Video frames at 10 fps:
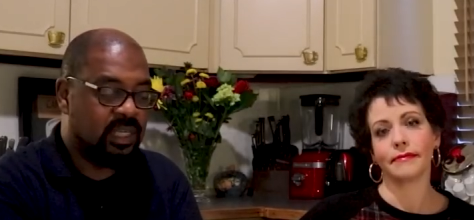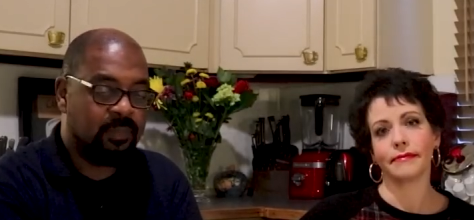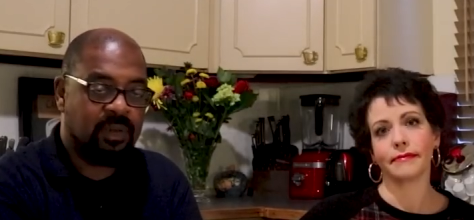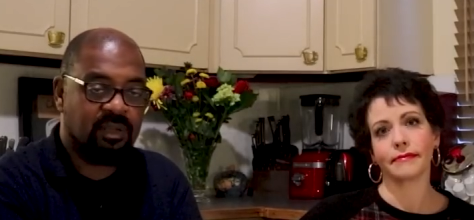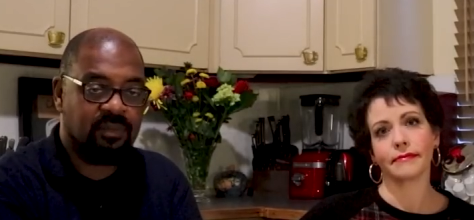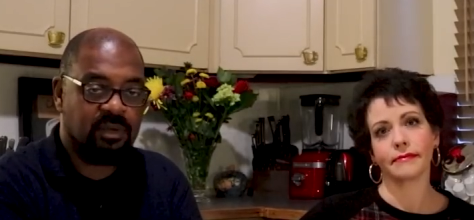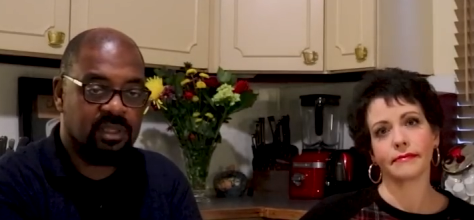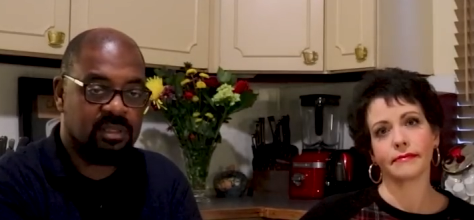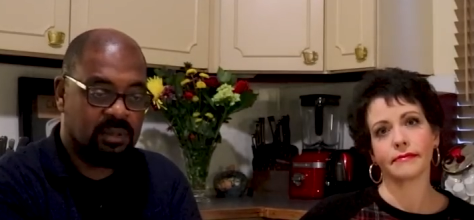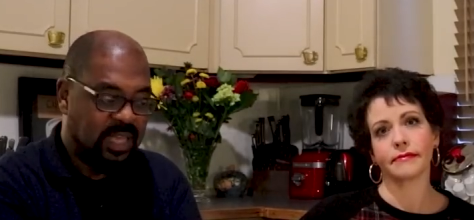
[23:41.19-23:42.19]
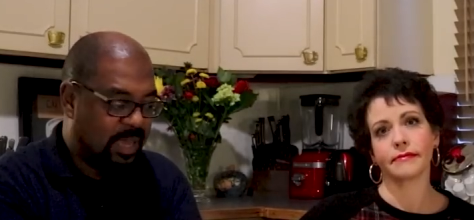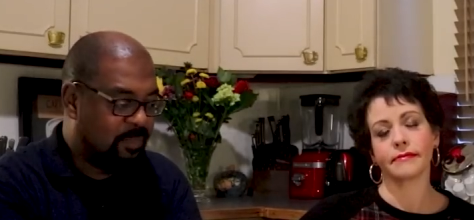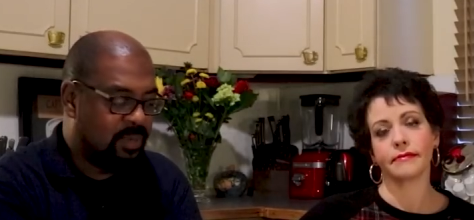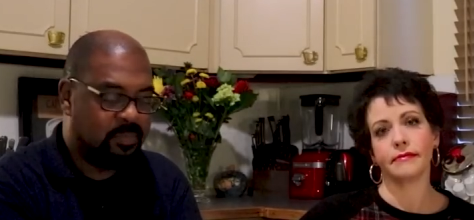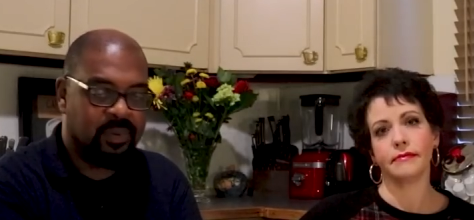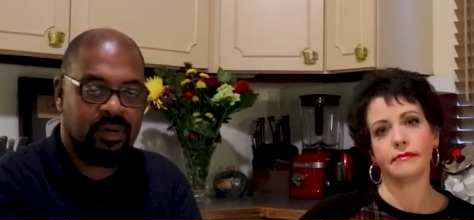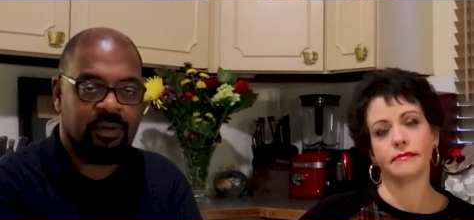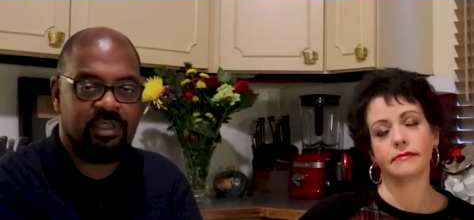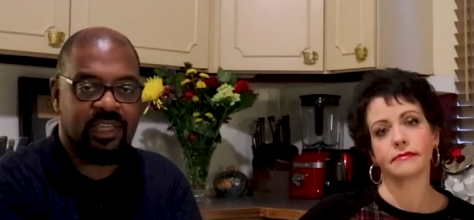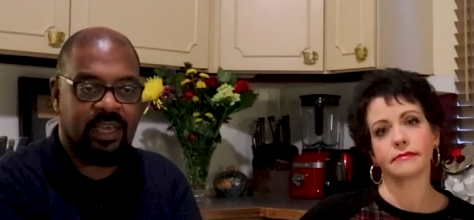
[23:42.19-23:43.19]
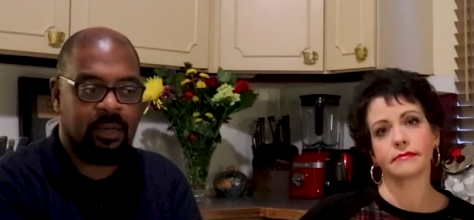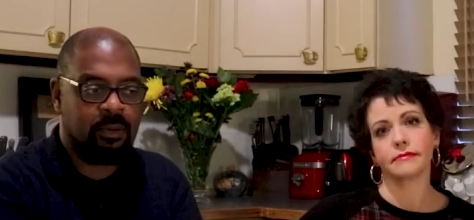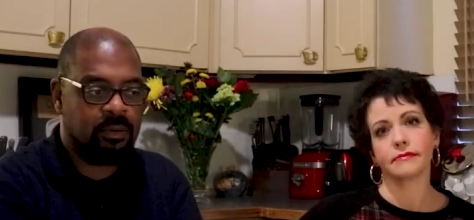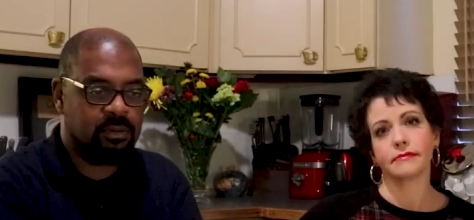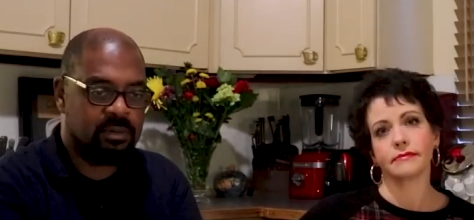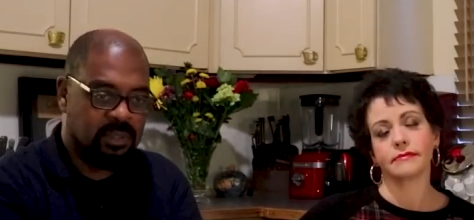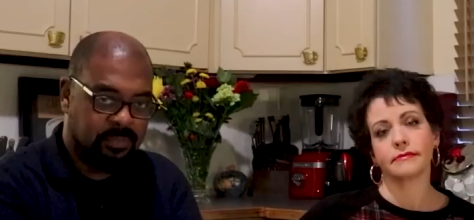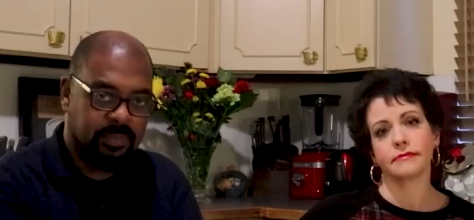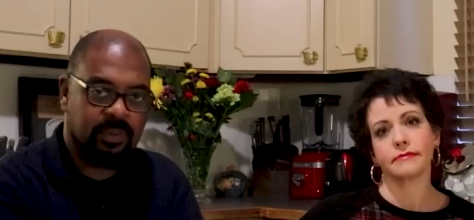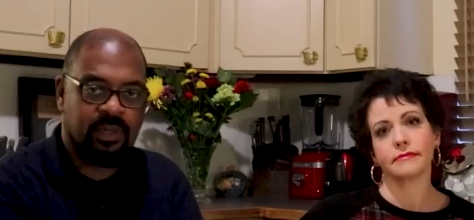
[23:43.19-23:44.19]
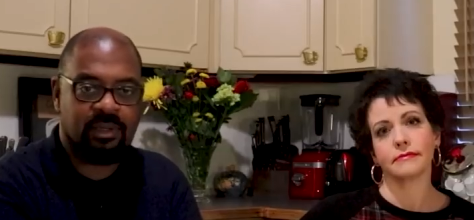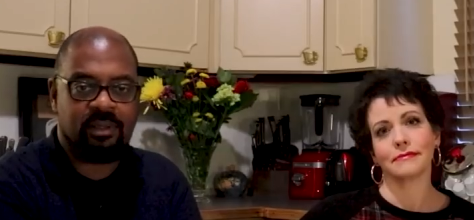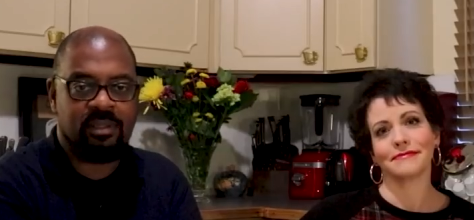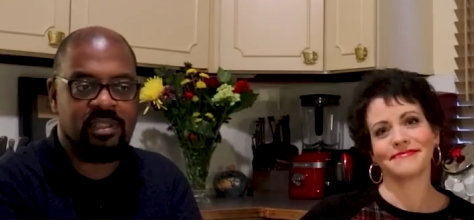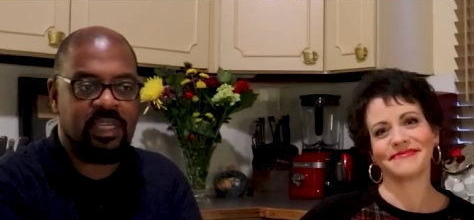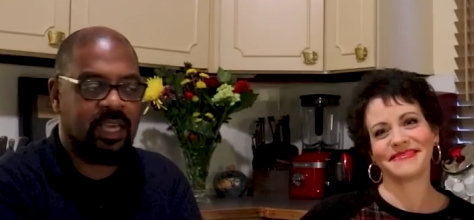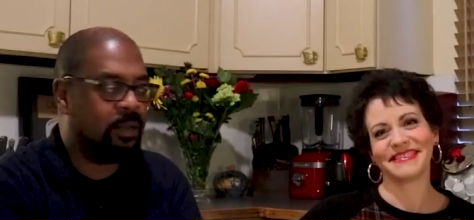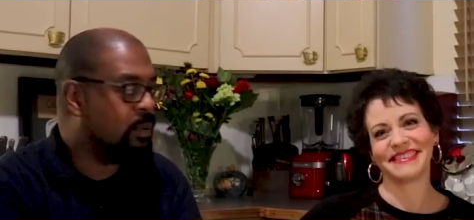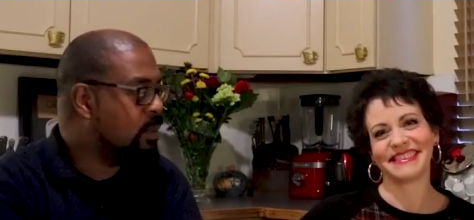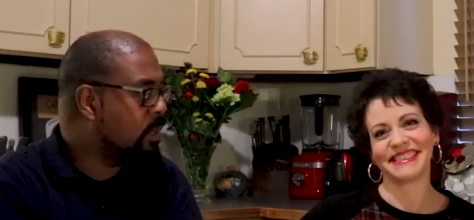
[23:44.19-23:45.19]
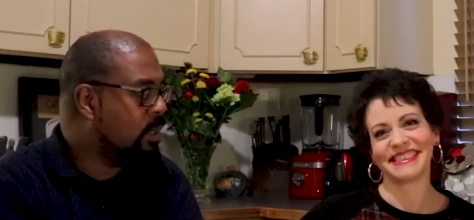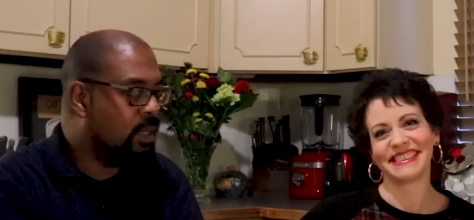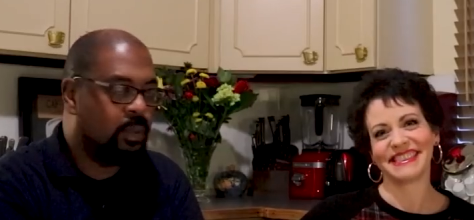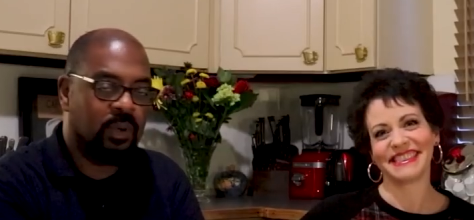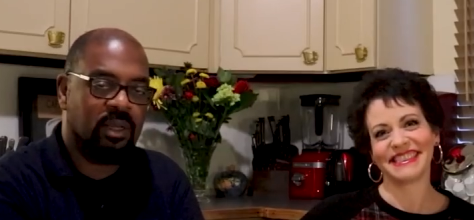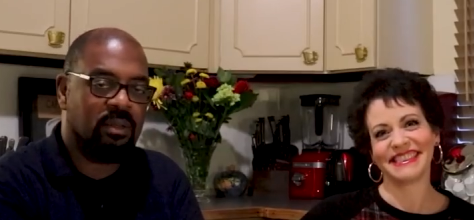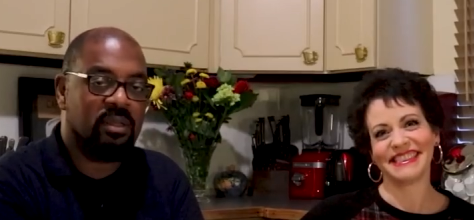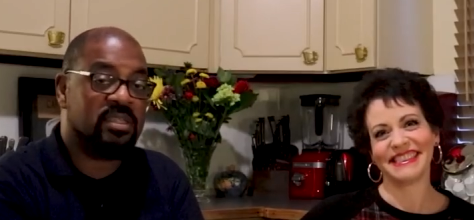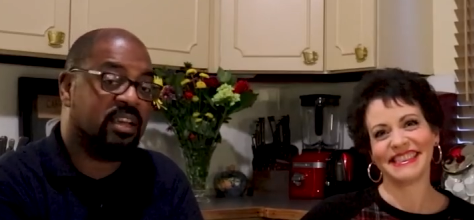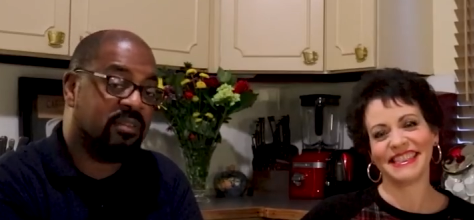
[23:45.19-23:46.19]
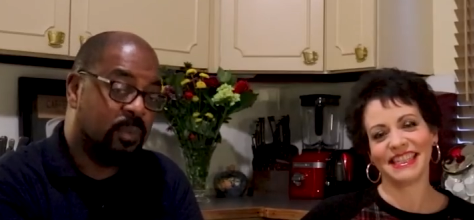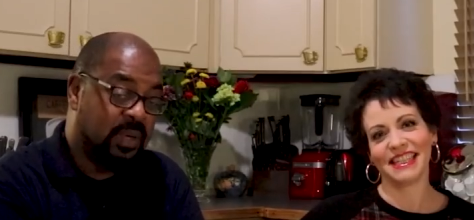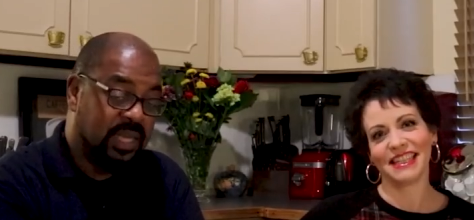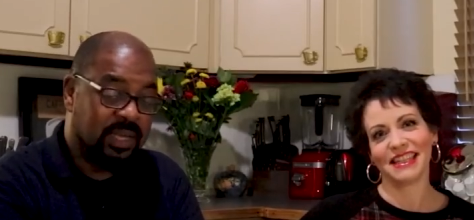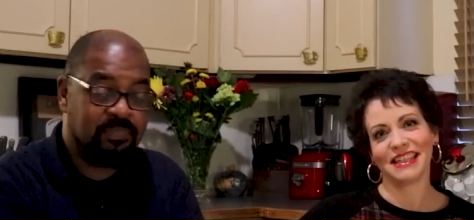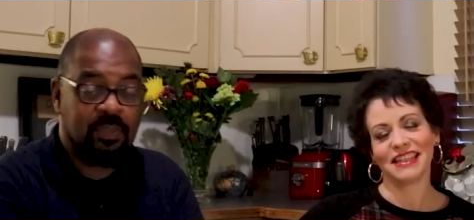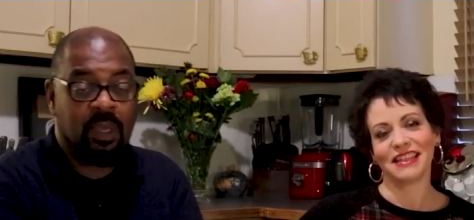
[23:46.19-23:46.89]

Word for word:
Speaker 1: segment. If you just happened upon our channel or stumbled into this channel, we do this every week,